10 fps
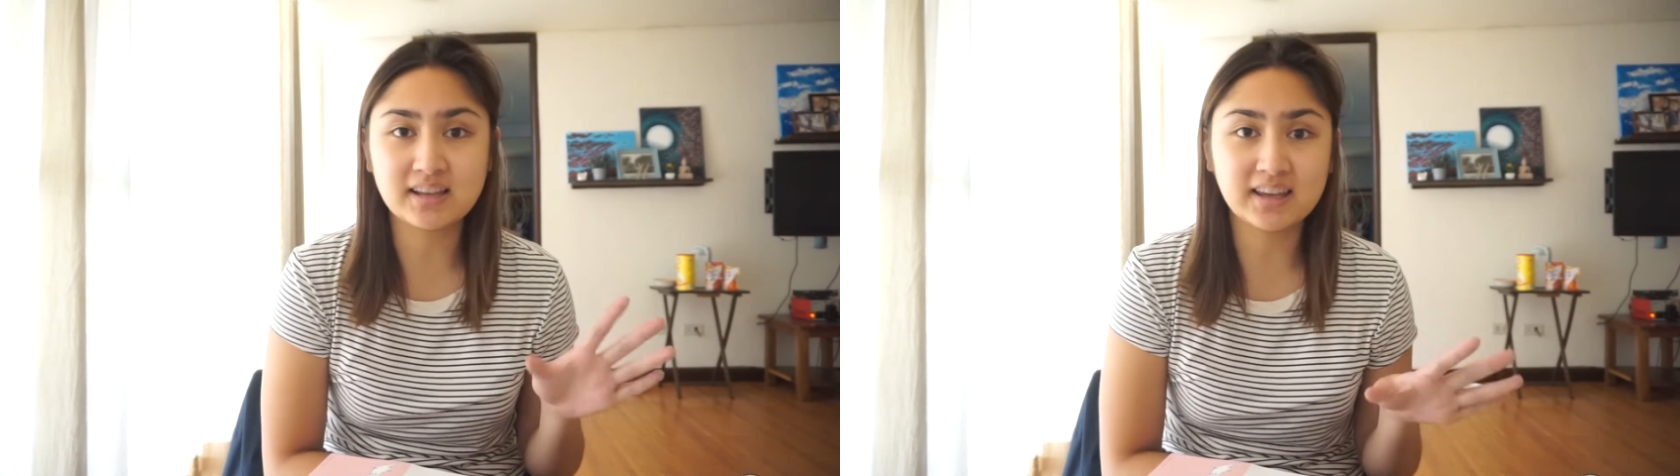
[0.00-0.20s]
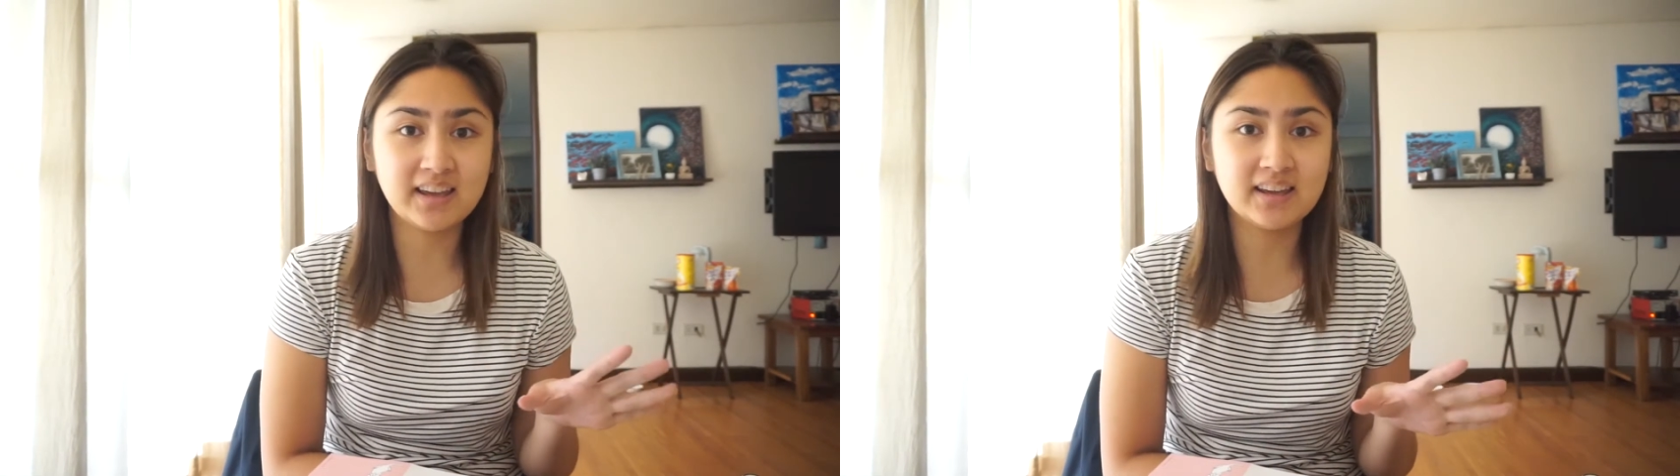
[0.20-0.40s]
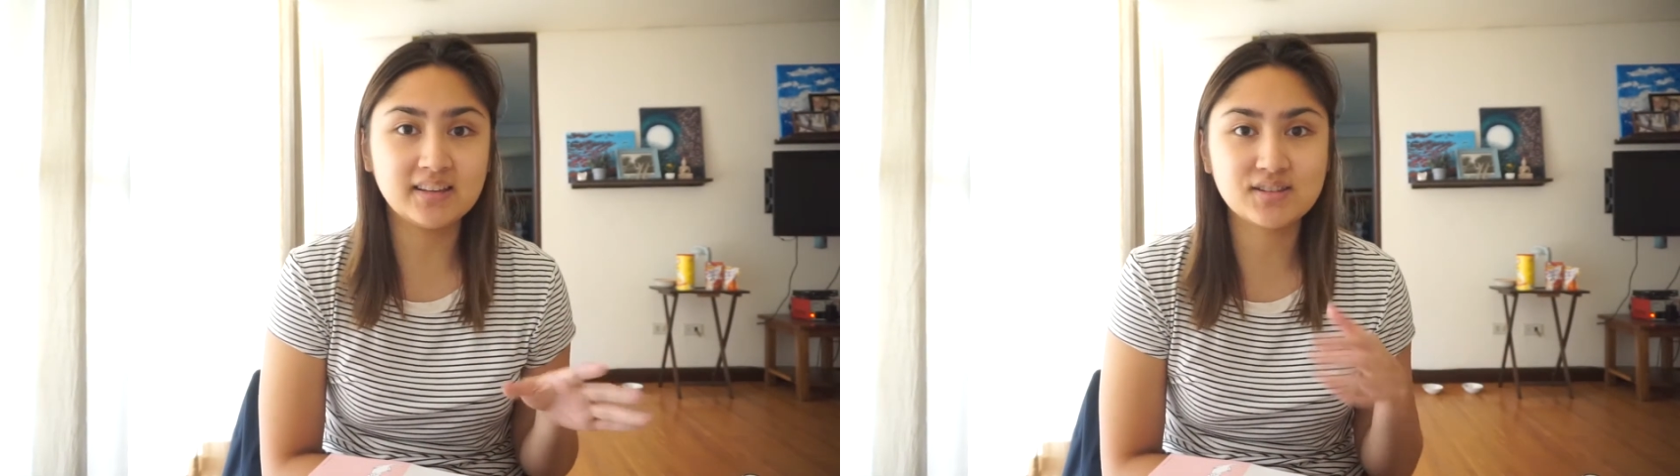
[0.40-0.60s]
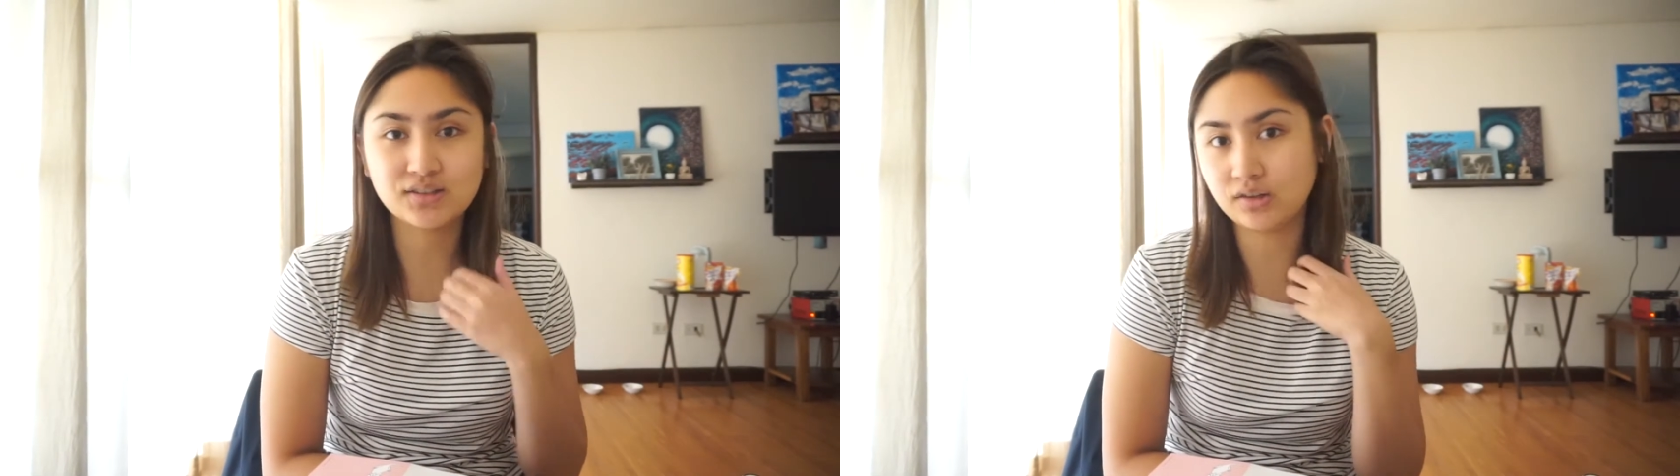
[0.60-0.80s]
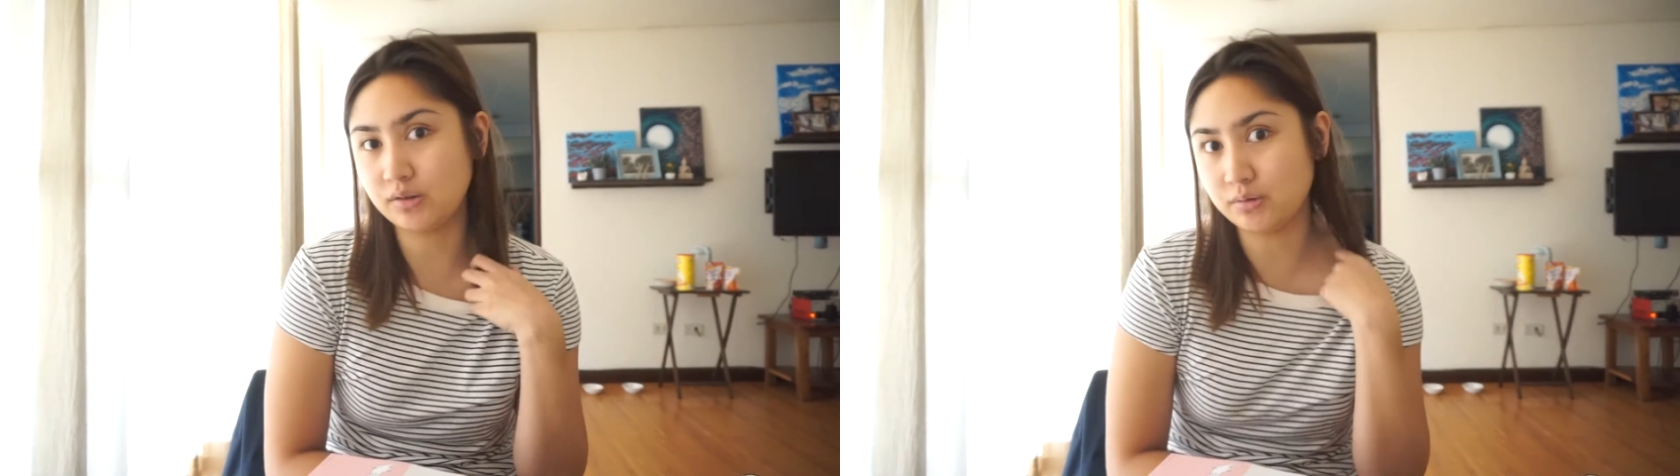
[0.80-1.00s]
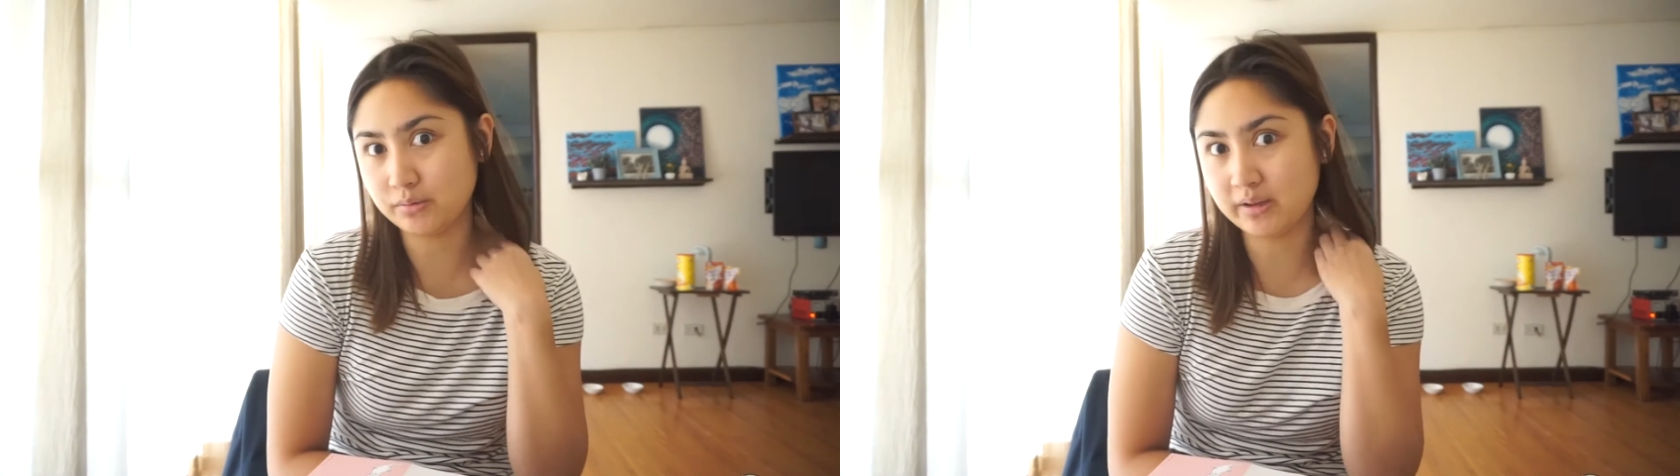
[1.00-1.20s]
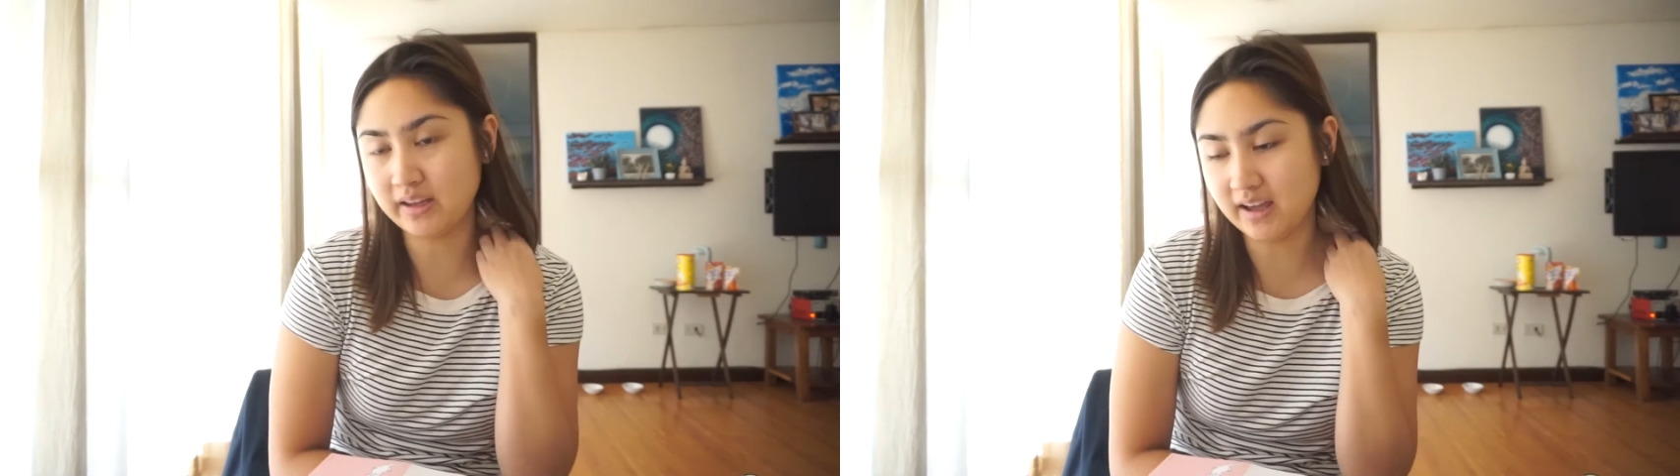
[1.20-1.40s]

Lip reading: kid, so we